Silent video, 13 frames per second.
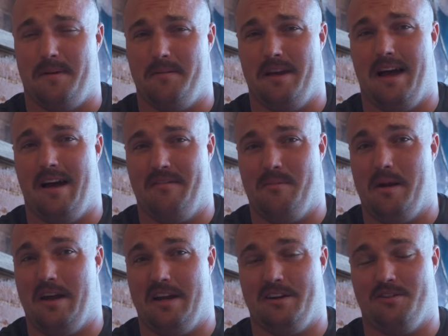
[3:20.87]
probably have
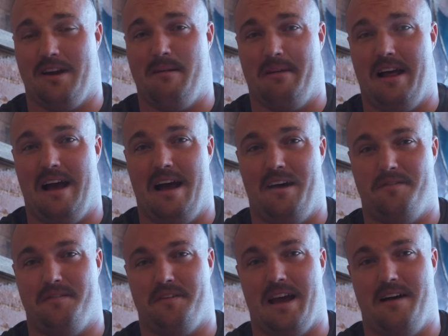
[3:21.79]
about a gram and a
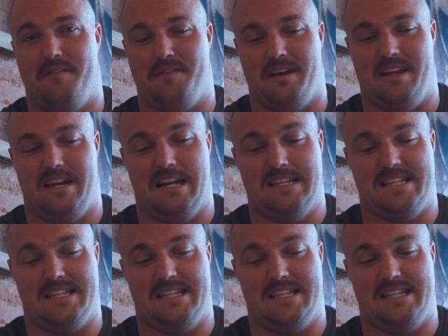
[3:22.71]
half of caffeine a